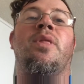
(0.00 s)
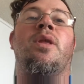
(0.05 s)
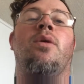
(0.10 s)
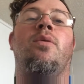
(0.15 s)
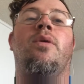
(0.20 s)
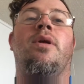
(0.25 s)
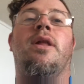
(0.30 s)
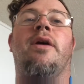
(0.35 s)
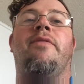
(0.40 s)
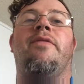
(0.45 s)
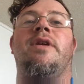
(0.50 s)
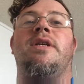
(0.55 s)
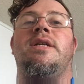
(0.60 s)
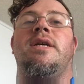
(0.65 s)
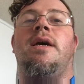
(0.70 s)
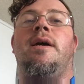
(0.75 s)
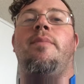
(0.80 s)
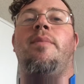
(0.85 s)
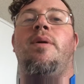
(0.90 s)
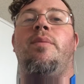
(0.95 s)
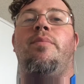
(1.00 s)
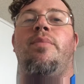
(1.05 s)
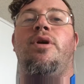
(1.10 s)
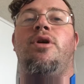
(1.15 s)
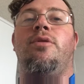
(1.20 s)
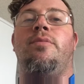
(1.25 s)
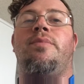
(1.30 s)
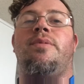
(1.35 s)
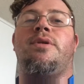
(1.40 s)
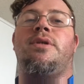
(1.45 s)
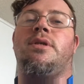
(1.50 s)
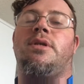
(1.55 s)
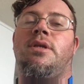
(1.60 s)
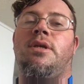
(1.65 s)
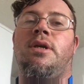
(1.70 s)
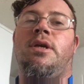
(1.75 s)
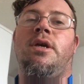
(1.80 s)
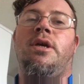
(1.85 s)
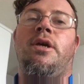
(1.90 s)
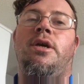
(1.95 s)
Well, every time it boops,
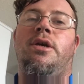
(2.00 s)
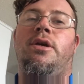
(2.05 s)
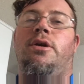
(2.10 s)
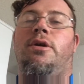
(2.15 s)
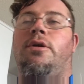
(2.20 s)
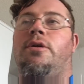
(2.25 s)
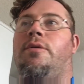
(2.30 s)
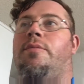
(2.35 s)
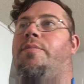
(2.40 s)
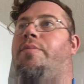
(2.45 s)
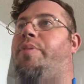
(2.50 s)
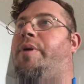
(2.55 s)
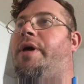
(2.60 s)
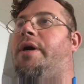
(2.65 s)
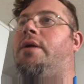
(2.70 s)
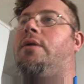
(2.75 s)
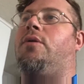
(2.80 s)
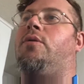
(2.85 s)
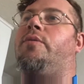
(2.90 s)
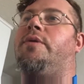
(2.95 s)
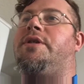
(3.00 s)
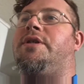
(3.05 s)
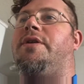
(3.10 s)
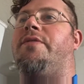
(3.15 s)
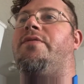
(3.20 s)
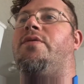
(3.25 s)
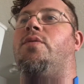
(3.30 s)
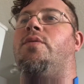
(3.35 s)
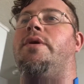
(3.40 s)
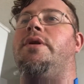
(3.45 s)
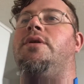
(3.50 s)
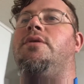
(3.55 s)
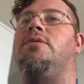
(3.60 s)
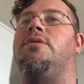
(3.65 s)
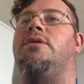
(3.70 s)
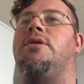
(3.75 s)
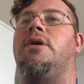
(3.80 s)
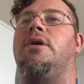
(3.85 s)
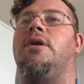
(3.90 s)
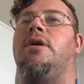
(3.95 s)
your pedal, whichever one you
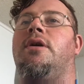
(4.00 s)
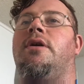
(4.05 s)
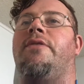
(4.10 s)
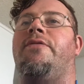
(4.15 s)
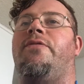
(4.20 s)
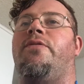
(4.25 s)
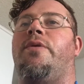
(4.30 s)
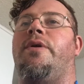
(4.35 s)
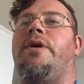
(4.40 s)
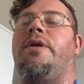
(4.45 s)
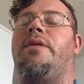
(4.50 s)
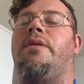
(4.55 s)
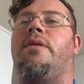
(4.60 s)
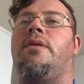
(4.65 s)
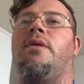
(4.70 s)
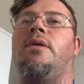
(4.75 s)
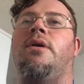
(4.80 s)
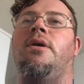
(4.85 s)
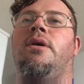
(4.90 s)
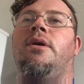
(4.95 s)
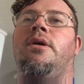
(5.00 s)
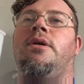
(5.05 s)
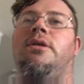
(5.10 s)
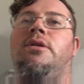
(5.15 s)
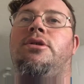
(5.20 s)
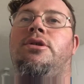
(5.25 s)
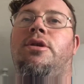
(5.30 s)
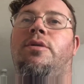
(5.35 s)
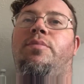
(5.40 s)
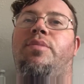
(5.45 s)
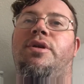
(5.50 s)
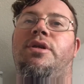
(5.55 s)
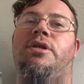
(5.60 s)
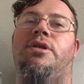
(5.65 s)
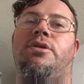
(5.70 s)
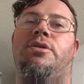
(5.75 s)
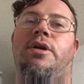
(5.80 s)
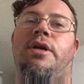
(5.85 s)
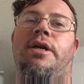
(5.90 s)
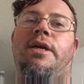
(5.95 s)
start off with, should be
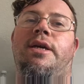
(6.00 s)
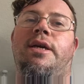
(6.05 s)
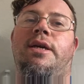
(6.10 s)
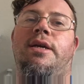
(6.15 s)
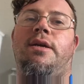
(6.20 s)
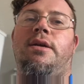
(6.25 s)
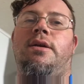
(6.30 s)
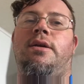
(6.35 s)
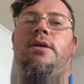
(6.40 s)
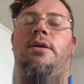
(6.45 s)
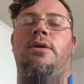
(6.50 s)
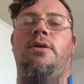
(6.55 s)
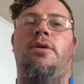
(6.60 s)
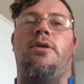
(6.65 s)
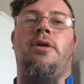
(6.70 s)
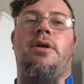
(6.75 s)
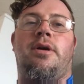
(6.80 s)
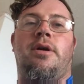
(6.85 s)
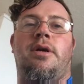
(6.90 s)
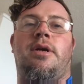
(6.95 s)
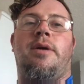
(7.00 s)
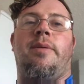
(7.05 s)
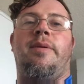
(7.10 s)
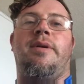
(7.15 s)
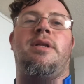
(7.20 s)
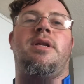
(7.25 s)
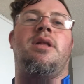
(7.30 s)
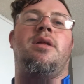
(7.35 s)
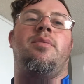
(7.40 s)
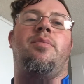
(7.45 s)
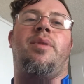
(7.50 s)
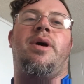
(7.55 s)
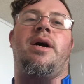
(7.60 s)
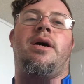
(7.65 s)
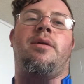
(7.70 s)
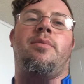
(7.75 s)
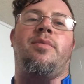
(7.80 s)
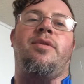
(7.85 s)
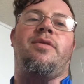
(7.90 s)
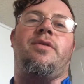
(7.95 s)
striking or coming to the
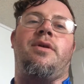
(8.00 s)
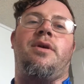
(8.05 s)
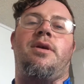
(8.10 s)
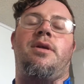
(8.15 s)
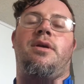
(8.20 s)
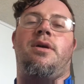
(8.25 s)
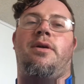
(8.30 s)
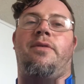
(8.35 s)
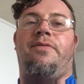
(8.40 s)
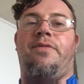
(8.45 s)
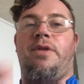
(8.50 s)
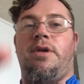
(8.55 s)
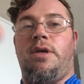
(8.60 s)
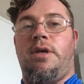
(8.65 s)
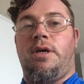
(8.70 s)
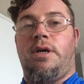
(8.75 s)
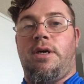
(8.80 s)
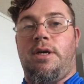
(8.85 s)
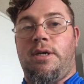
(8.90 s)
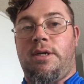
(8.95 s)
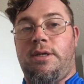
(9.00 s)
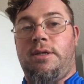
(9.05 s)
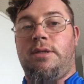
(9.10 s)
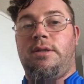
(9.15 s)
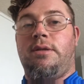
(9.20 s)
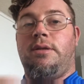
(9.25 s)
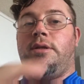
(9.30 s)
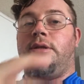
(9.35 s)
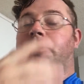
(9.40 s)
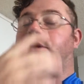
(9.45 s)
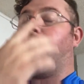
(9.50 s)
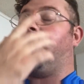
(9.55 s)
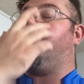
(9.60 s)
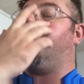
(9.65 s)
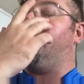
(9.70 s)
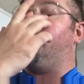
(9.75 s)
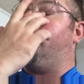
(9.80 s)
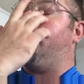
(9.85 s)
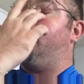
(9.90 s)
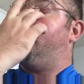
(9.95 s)
bottom of the
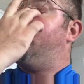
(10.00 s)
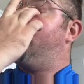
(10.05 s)
turn.